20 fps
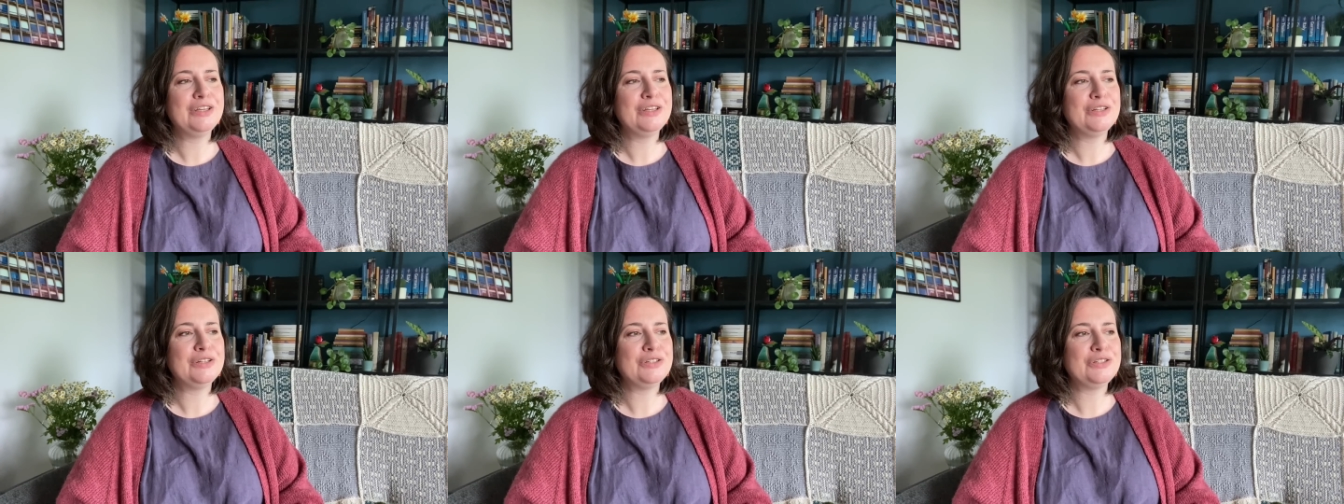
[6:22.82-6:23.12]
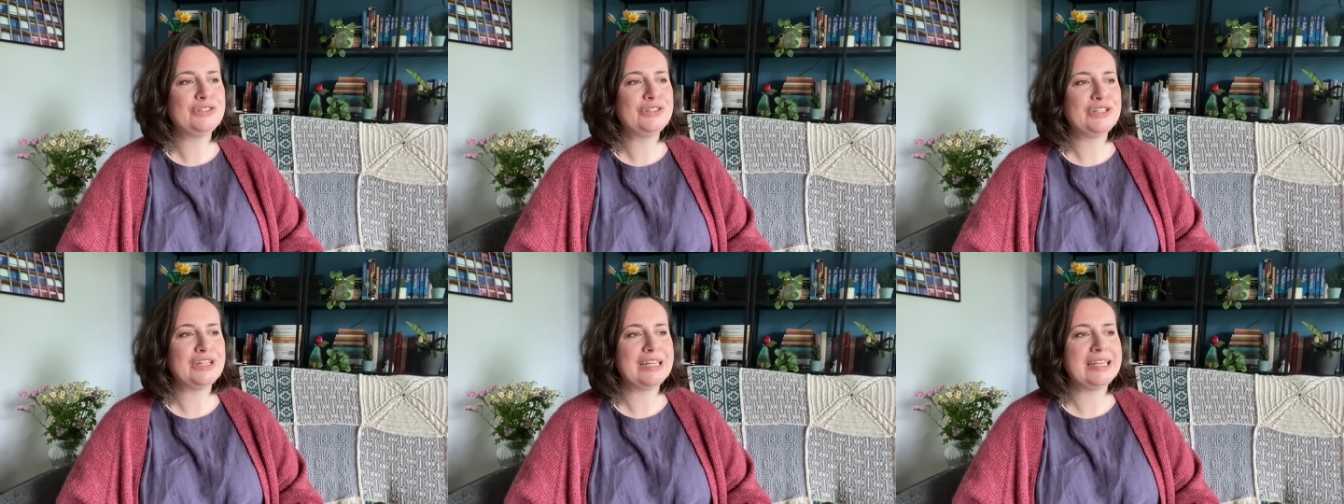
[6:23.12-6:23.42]

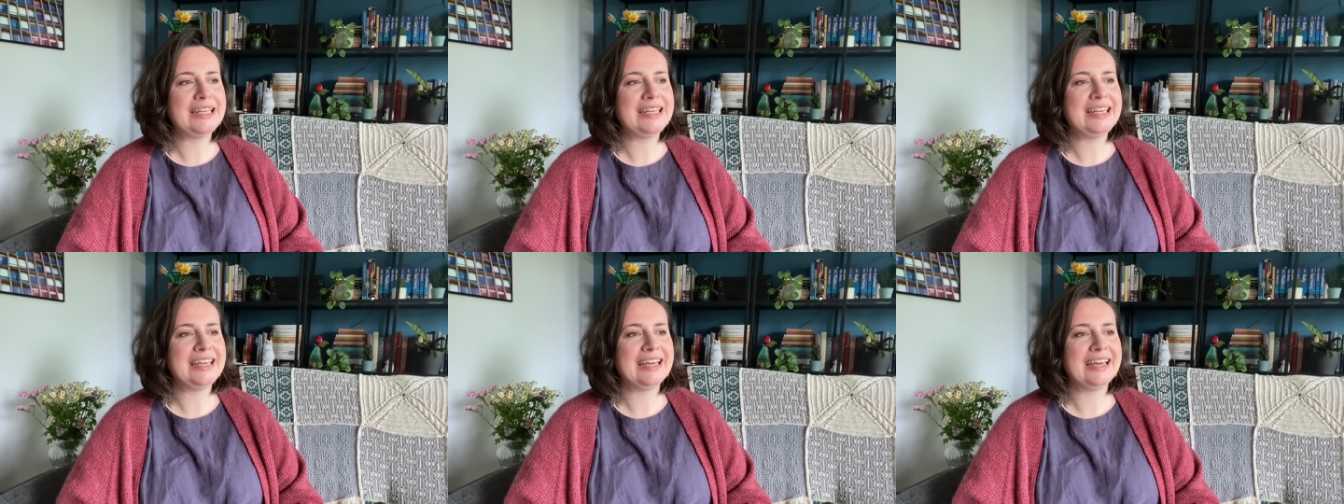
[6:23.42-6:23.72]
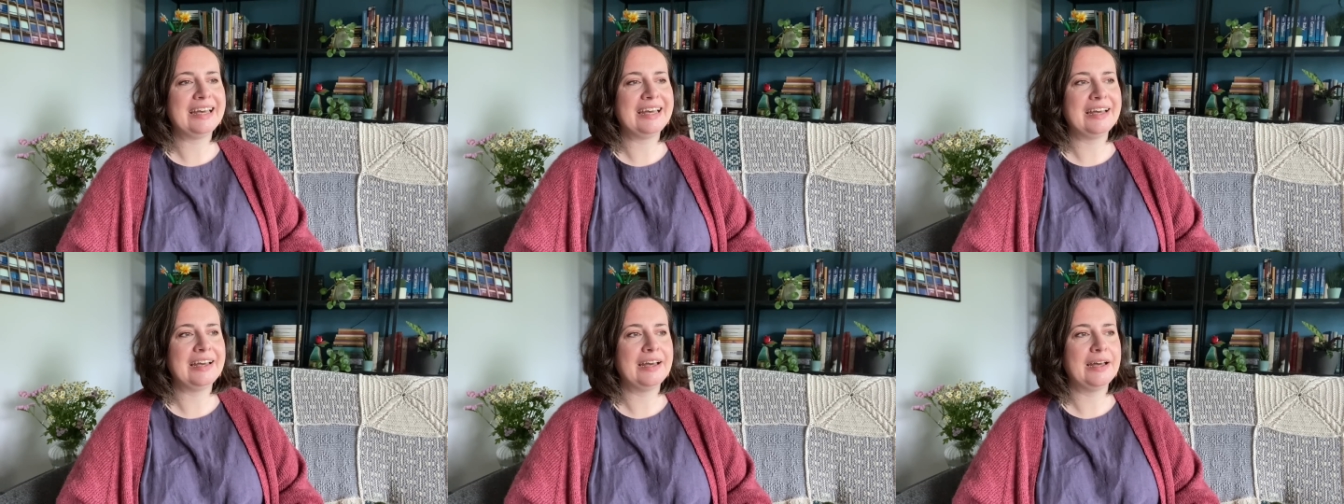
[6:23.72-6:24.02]
She
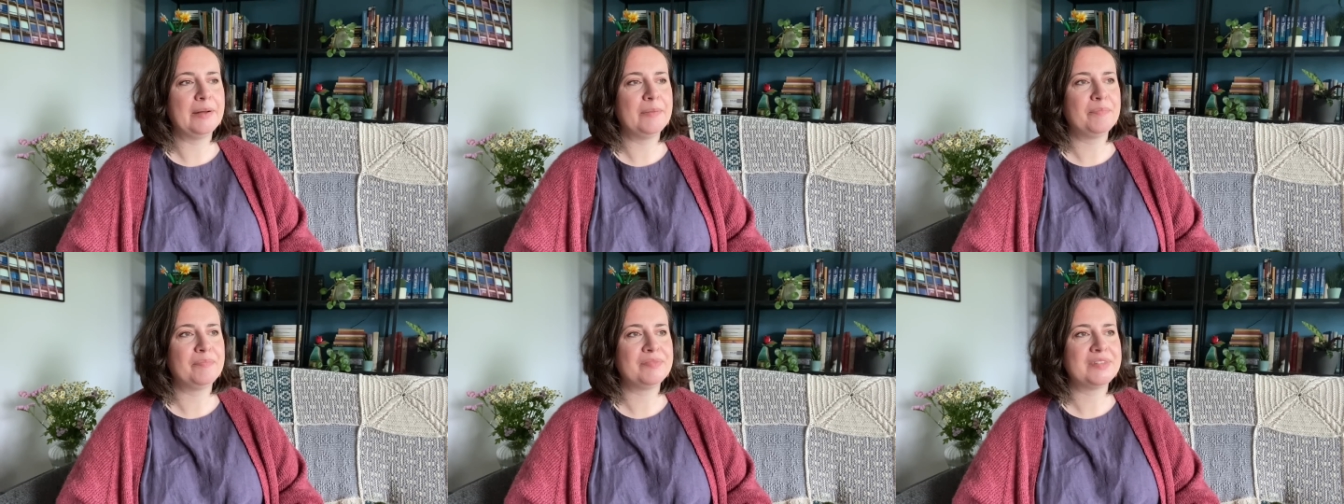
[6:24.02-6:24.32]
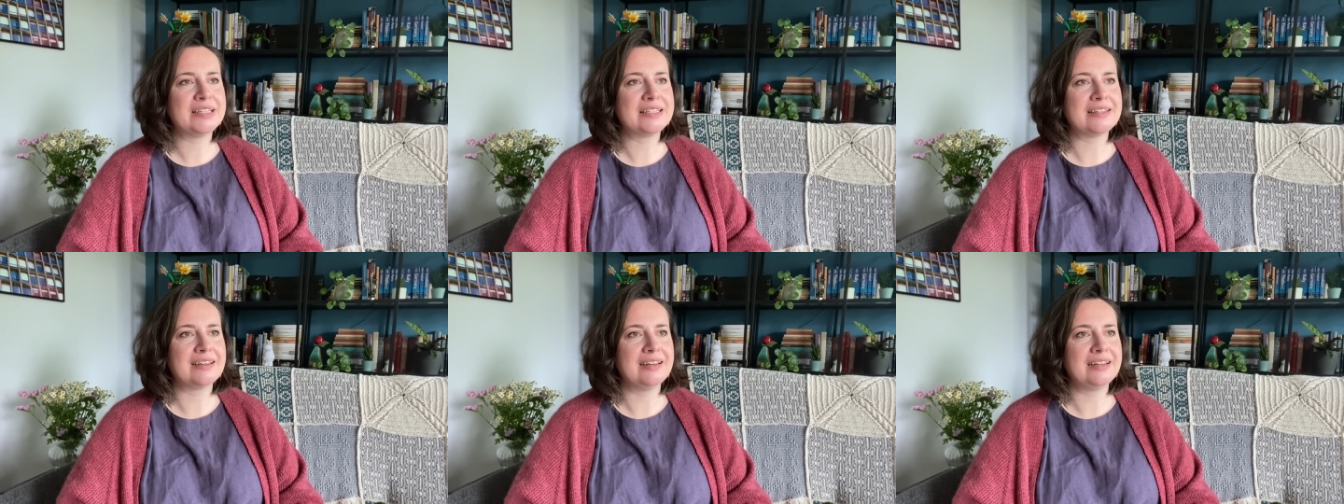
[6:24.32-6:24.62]

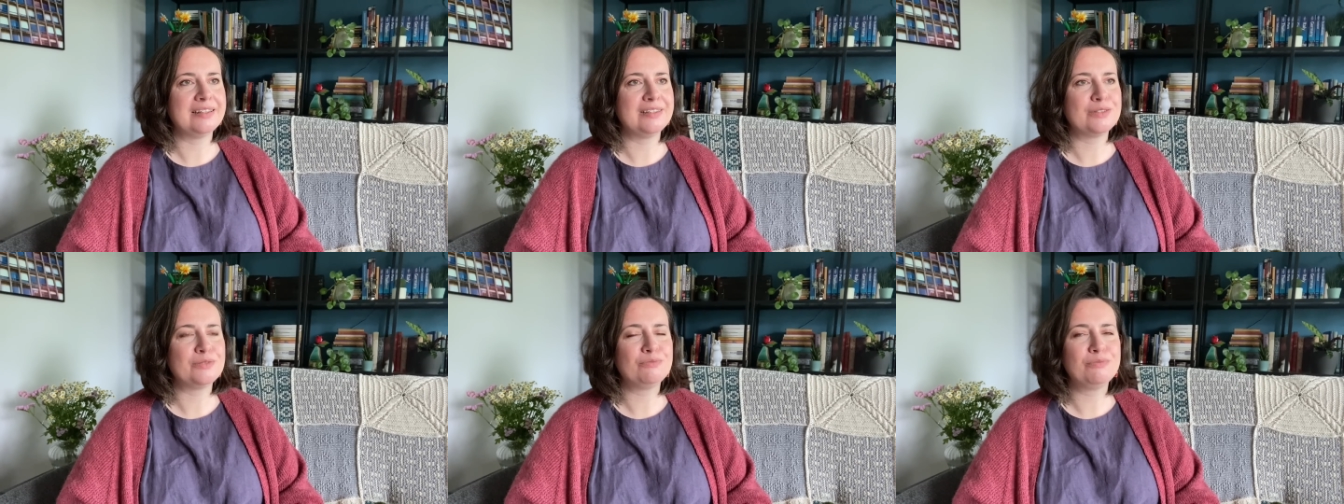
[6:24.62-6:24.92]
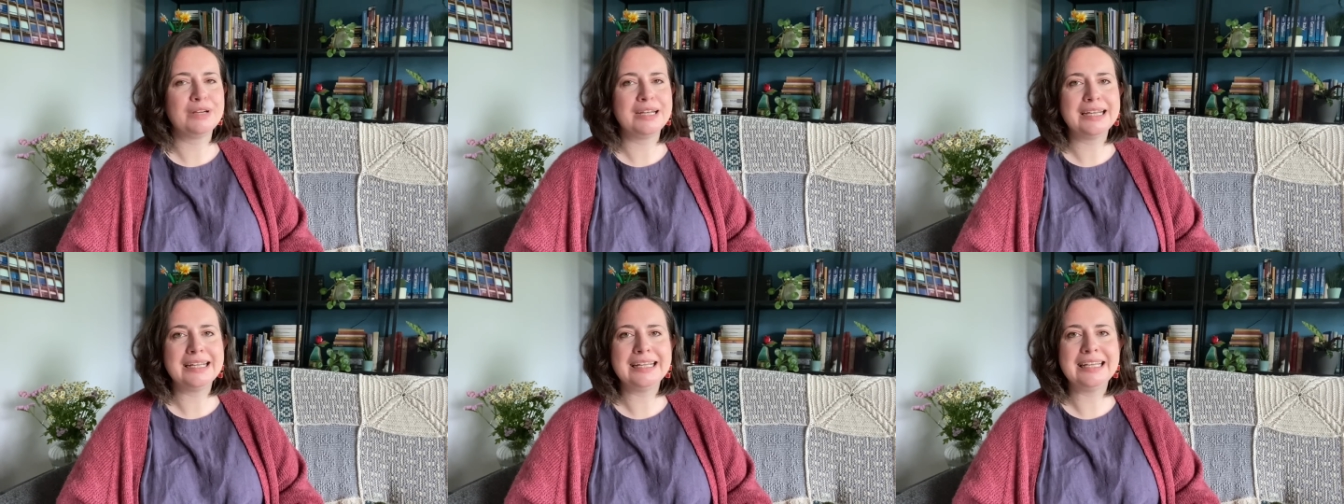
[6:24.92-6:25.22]
designs
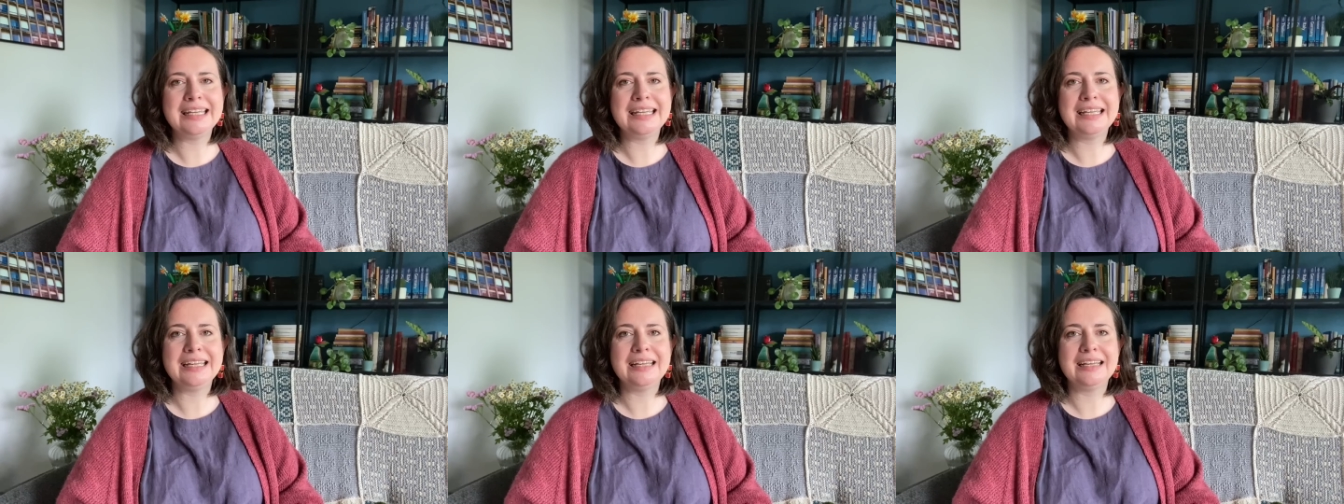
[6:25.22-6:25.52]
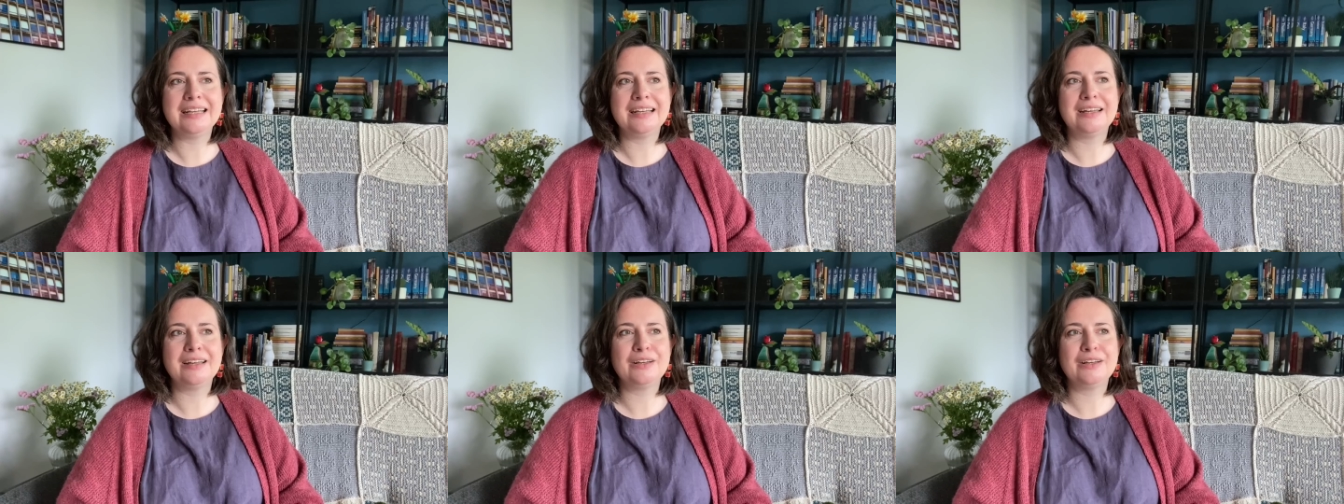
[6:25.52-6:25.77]
really